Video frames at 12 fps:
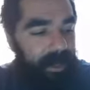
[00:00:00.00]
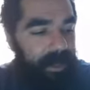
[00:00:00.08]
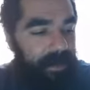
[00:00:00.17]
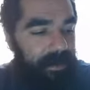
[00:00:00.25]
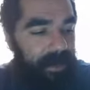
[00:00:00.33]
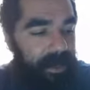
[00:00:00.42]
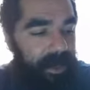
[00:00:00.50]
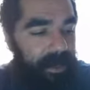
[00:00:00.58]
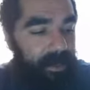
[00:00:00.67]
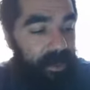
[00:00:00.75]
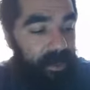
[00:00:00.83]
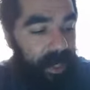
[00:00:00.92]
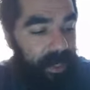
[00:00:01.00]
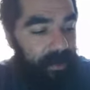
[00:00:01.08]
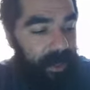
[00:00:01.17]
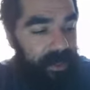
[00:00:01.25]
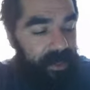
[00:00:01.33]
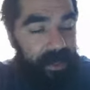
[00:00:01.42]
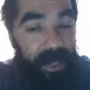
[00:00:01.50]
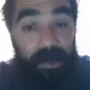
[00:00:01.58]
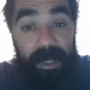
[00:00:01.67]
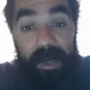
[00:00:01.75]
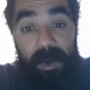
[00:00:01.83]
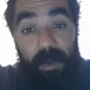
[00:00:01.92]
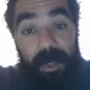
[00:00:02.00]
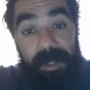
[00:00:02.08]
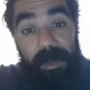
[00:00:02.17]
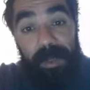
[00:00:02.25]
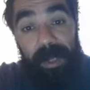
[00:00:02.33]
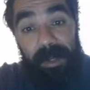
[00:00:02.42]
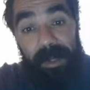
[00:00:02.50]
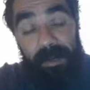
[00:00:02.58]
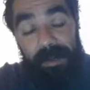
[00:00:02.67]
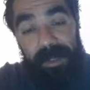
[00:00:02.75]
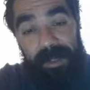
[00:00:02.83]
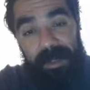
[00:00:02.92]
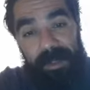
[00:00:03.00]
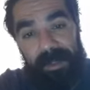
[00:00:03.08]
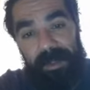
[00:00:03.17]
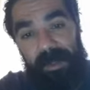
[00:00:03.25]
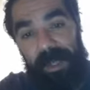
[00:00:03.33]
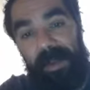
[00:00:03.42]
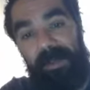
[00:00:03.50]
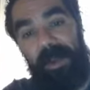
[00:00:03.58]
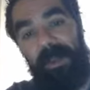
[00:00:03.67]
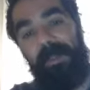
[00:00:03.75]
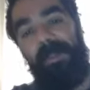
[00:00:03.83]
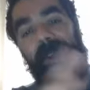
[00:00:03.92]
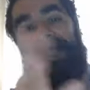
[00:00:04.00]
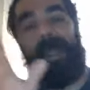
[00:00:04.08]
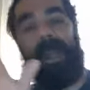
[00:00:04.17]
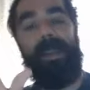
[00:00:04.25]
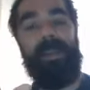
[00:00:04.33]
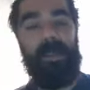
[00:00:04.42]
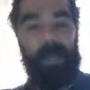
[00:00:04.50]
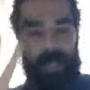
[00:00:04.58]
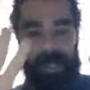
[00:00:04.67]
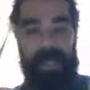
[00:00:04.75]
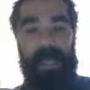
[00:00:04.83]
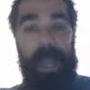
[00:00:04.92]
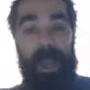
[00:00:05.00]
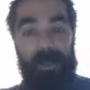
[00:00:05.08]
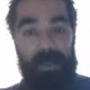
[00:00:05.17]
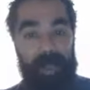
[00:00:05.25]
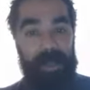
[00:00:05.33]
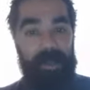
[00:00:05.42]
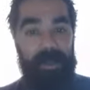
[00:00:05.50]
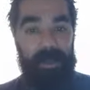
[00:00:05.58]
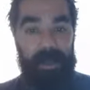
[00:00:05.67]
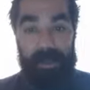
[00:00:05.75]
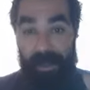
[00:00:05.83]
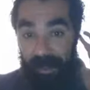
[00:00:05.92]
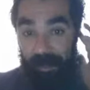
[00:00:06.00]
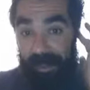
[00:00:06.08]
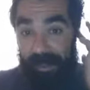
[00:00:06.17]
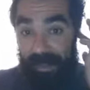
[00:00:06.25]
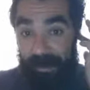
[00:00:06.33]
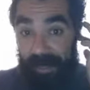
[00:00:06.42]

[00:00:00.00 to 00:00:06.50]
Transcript: the fucking. We're trying to make sure that we know what's going on in our business, so we have all the fucking data, so we can get the outline of the business.